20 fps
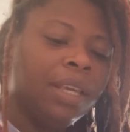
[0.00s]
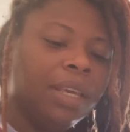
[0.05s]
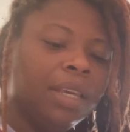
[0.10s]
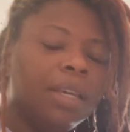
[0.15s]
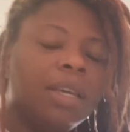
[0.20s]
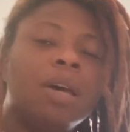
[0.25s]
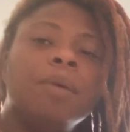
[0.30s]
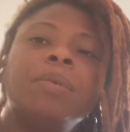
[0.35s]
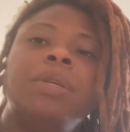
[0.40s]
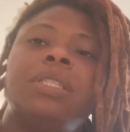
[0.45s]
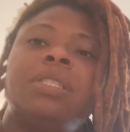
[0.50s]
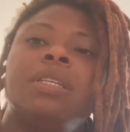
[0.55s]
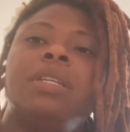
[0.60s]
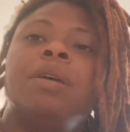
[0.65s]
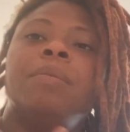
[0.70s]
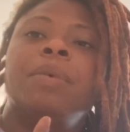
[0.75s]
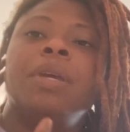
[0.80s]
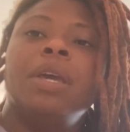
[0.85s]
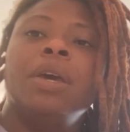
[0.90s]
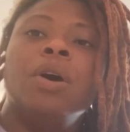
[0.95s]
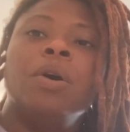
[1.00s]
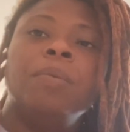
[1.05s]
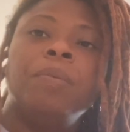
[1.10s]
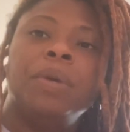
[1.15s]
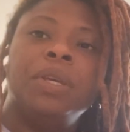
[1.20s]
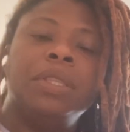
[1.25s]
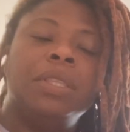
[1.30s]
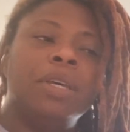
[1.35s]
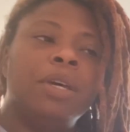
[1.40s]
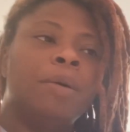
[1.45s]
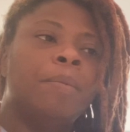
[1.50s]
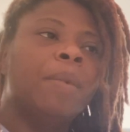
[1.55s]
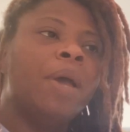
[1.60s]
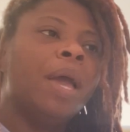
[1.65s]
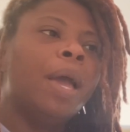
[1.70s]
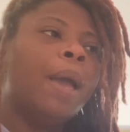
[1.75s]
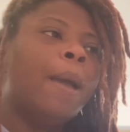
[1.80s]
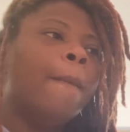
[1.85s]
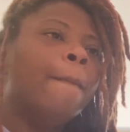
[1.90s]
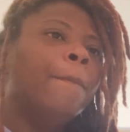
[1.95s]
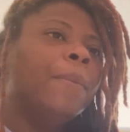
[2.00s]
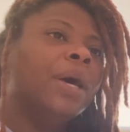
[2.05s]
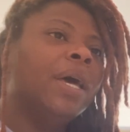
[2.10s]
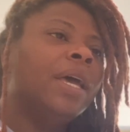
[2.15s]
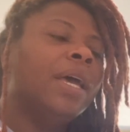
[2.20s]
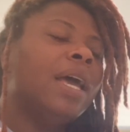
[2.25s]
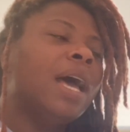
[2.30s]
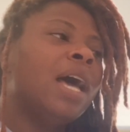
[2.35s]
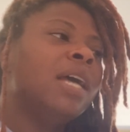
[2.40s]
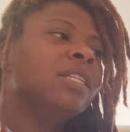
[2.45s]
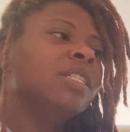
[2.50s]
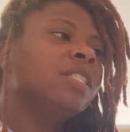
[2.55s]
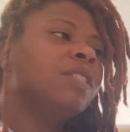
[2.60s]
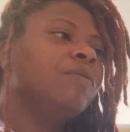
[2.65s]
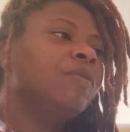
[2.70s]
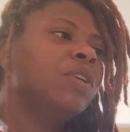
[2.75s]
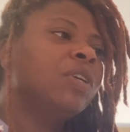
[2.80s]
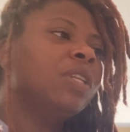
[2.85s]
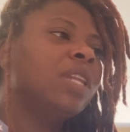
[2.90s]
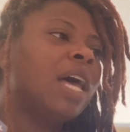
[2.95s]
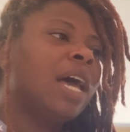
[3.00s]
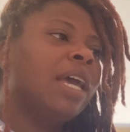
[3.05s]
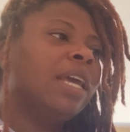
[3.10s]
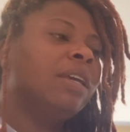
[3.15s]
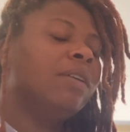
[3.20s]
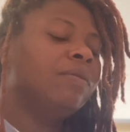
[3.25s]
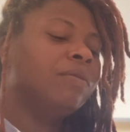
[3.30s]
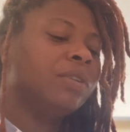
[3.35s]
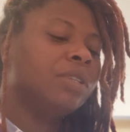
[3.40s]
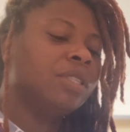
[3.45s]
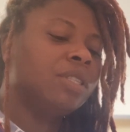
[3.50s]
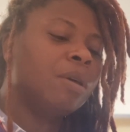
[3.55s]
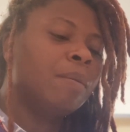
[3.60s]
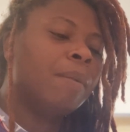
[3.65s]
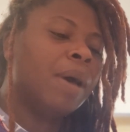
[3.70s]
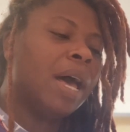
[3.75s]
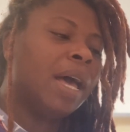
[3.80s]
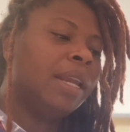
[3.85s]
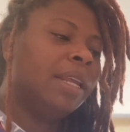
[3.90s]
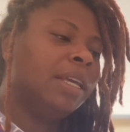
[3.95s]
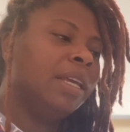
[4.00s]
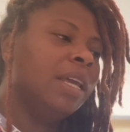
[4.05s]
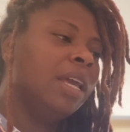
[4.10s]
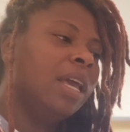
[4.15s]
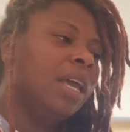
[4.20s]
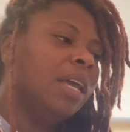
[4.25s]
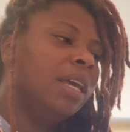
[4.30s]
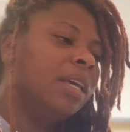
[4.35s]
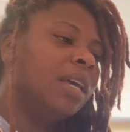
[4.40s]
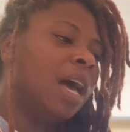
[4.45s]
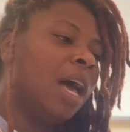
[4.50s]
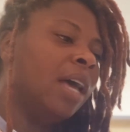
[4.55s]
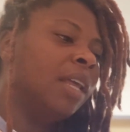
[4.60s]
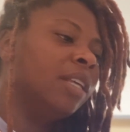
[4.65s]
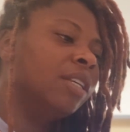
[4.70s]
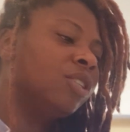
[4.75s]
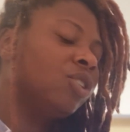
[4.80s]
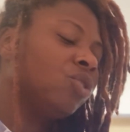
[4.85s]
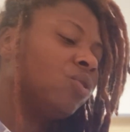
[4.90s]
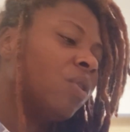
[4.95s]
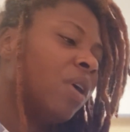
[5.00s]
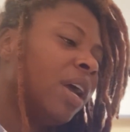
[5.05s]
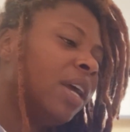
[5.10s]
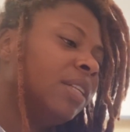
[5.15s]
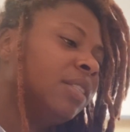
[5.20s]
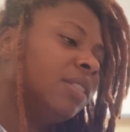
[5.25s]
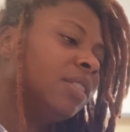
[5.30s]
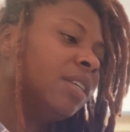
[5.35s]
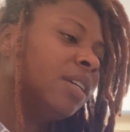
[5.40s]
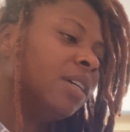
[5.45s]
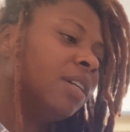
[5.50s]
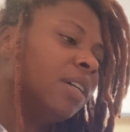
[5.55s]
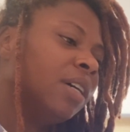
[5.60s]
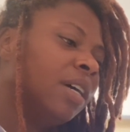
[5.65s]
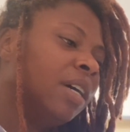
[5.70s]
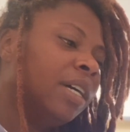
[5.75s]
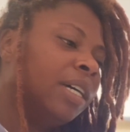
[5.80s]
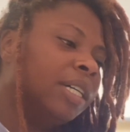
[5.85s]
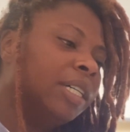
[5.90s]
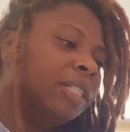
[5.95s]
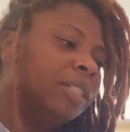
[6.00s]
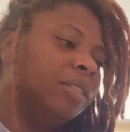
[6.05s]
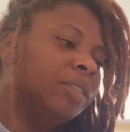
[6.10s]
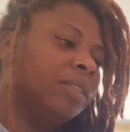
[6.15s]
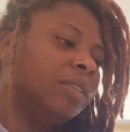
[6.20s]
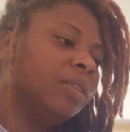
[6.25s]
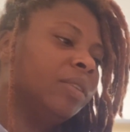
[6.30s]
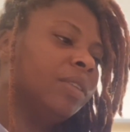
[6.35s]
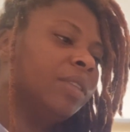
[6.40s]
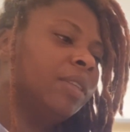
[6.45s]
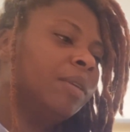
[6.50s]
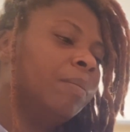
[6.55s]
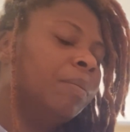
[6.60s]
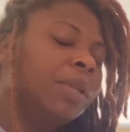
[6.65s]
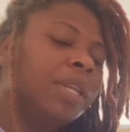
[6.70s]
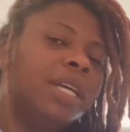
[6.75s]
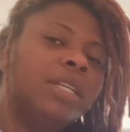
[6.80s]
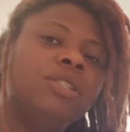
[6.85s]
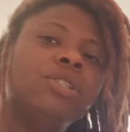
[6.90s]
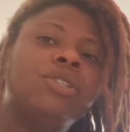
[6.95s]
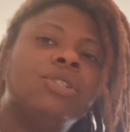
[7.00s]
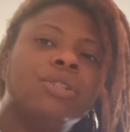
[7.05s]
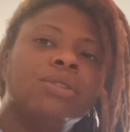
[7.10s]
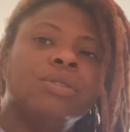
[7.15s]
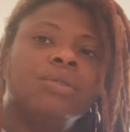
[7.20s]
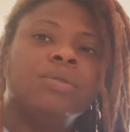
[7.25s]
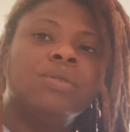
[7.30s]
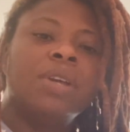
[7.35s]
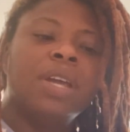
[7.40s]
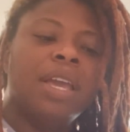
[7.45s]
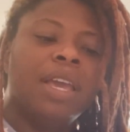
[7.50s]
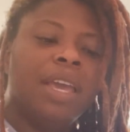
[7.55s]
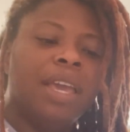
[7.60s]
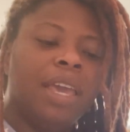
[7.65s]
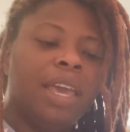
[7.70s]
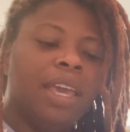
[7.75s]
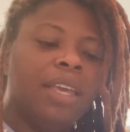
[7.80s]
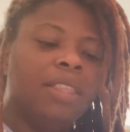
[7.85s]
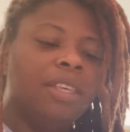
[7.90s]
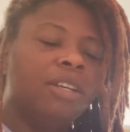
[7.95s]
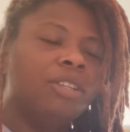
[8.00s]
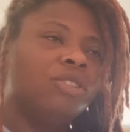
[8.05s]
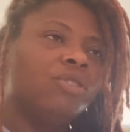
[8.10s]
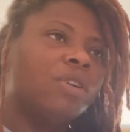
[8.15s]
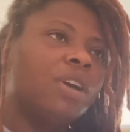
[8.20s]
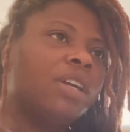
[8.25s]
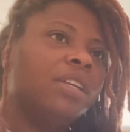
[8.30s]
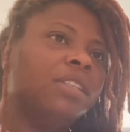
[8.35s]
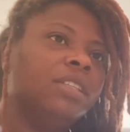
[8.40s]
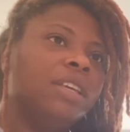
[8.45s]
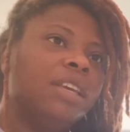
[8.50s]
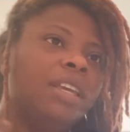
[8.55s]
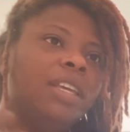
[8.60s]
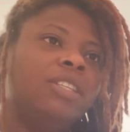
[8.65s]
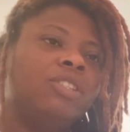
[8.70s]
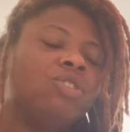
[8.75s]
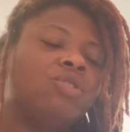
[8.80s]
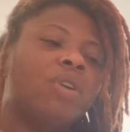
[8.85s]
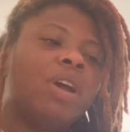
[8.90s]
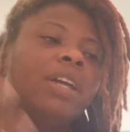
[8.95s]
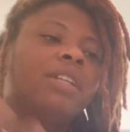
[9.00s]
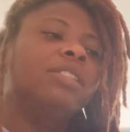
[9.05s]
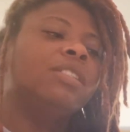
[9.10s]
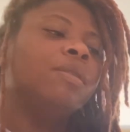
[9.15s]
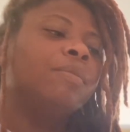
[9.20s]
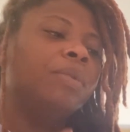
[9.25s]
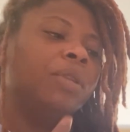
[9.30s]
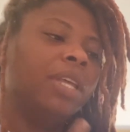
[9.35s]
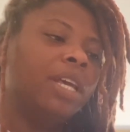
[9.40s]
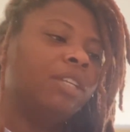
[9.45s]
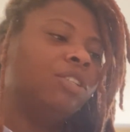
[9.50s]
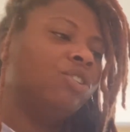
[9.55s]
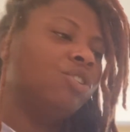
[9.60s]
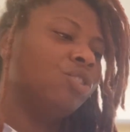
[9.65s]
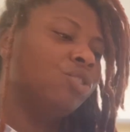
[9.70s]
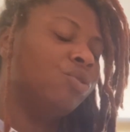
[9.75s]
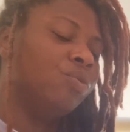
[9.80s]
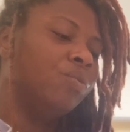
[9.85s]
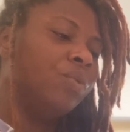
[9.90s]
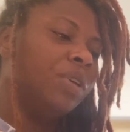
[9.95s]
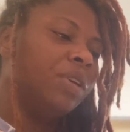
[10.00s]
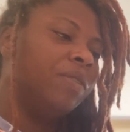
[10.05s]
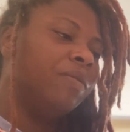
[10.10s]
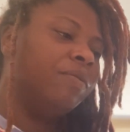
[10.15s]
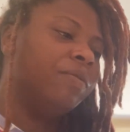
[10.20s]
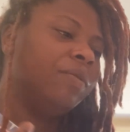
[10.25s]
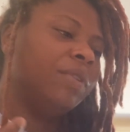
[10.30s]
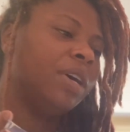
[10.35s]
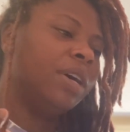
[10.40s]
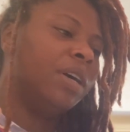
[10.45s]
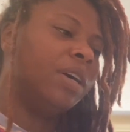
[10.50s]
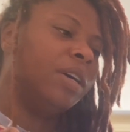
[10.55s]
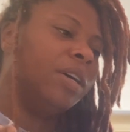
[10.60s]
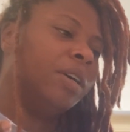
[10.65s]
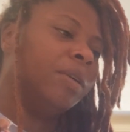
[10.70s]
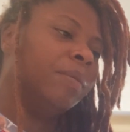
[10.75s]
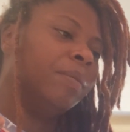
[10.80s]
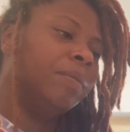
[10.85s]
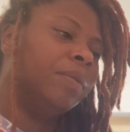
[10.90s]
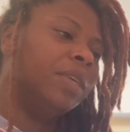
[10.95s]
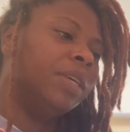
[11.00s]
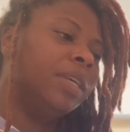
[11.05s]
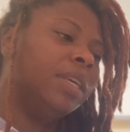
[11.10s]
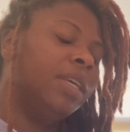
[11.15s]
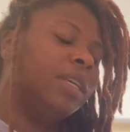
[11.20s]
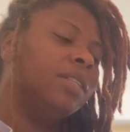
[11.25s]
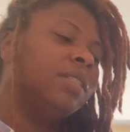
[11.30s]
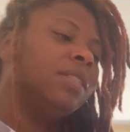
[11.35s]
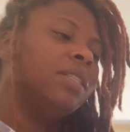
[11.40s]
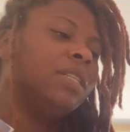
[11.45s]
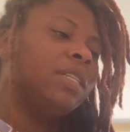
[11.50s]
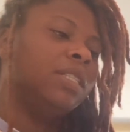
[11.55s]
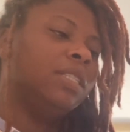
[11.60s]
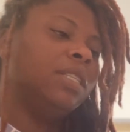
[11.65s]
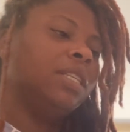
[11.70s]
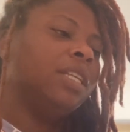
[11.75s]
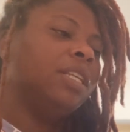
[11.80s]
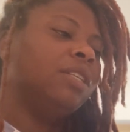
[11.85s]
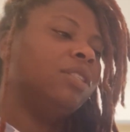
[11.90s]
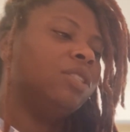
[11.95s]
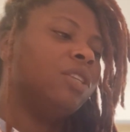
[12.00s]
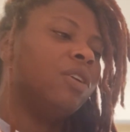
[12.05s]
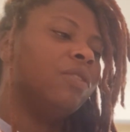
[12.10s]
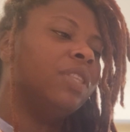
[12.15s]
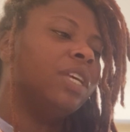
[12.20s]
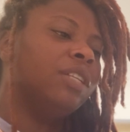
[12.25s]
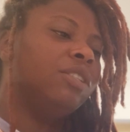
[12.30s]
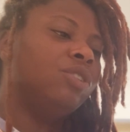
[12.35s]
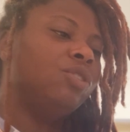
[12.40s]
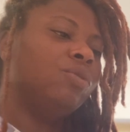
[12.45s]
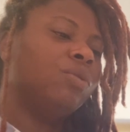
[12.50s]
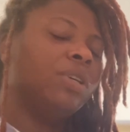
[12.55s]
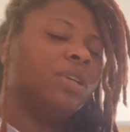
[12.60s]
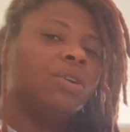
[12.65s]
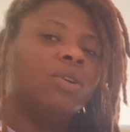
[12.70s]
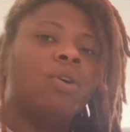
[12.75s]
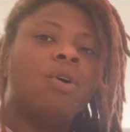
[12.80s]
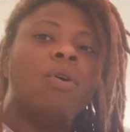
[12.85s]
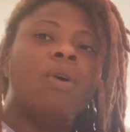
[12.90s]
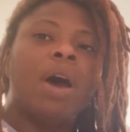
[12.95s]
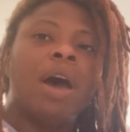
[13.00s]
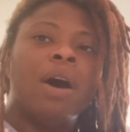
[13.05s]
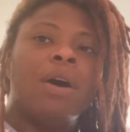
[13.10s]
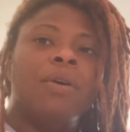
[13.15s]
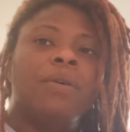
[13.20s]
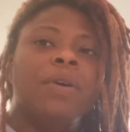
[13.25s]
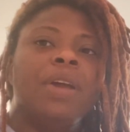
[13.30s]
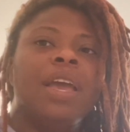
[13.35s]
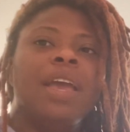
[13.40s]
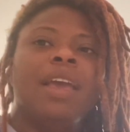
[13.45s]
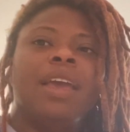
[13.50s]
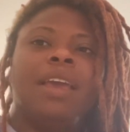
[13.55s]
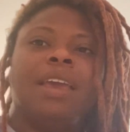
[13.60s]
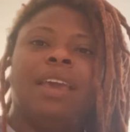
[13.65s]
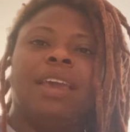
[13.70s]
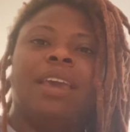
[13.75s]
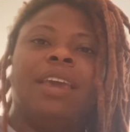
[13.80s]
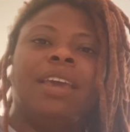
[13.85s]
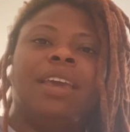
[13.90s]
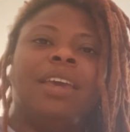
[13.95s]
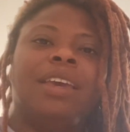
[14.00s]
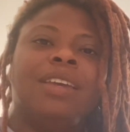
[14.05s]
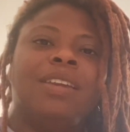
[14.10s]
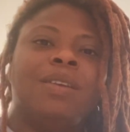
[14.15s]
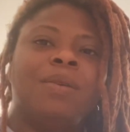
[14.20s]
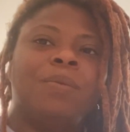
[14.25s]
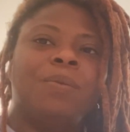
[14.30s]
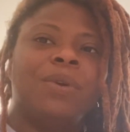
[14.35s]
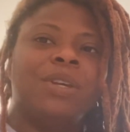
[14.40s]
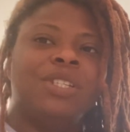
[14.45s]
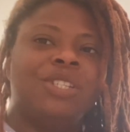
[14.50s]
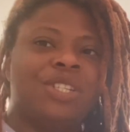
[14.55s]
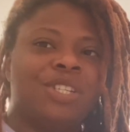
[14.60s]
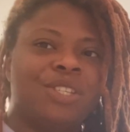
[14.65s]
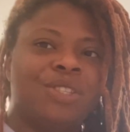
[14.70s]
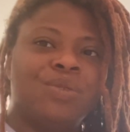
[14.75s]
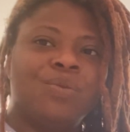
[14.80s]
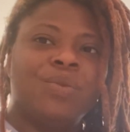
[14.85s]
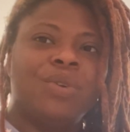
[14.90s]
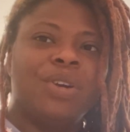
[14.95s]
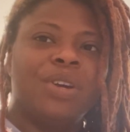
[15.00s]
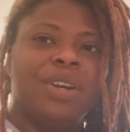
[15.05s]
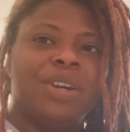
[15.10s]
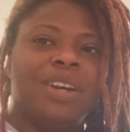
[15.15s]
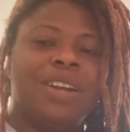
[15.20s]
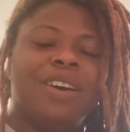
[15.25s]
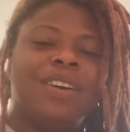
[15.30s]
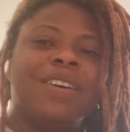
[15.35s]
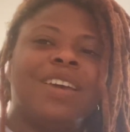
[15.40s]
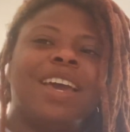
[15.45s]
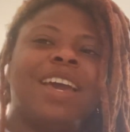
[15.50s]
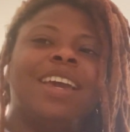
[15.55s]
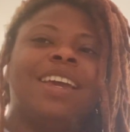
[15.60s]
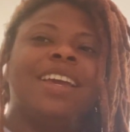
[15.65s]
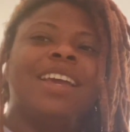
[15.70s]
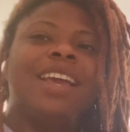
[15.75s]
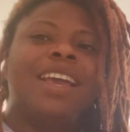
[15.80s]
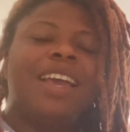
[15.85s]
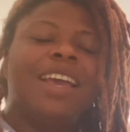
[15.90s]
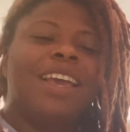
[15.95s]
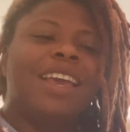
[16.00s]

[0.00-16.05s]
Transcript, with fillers: coming to them and helping them. But I just feel like for somebody, God is trying to bless you, and he's trying to bless you with the keys to the city so that you can go out and preach his word, okay?